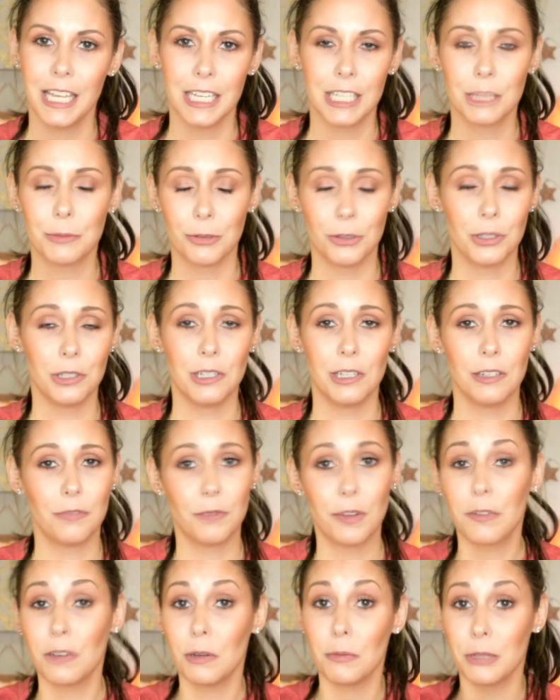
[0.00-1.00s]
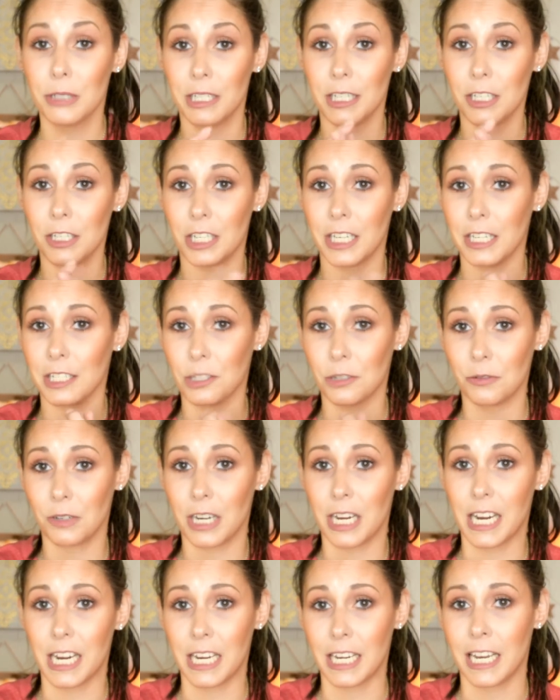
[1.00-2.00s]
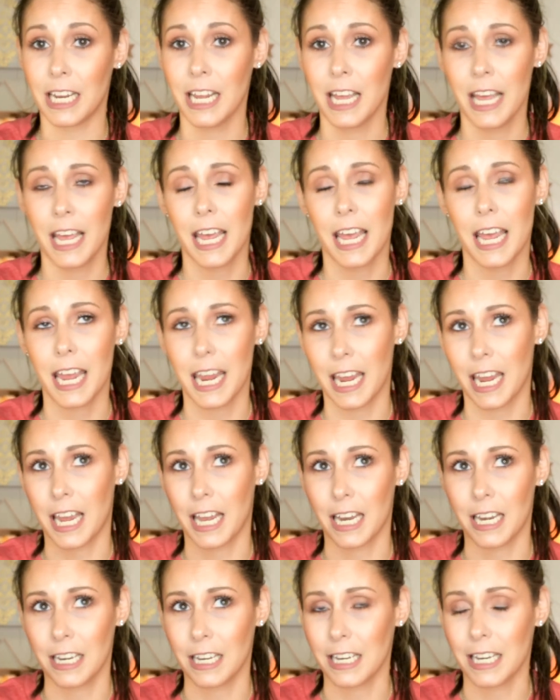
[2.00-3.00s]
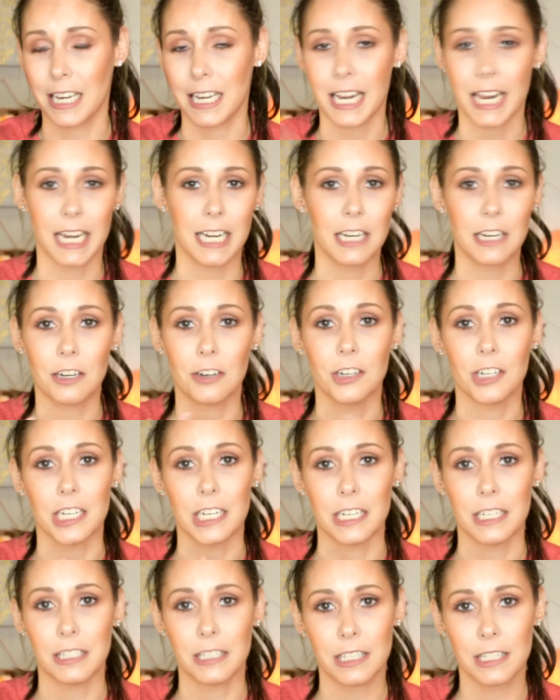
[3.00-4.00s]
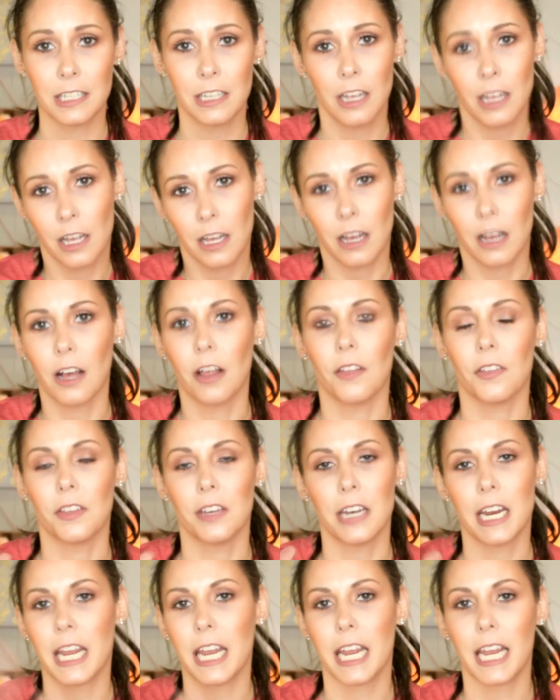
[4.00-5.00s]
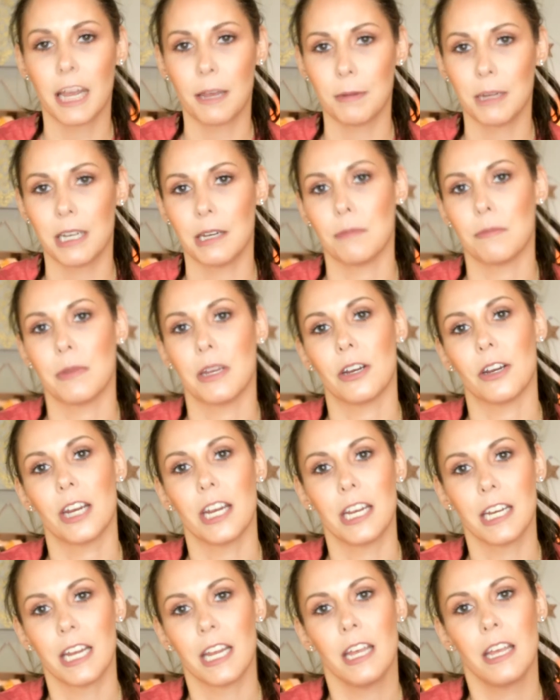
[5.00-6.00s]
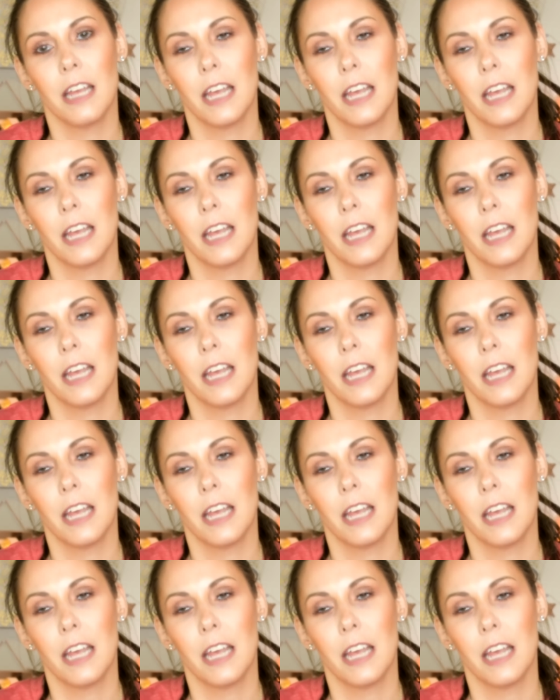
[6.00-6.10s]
50% chance of rain and 90 degrees on the day I'm getting married.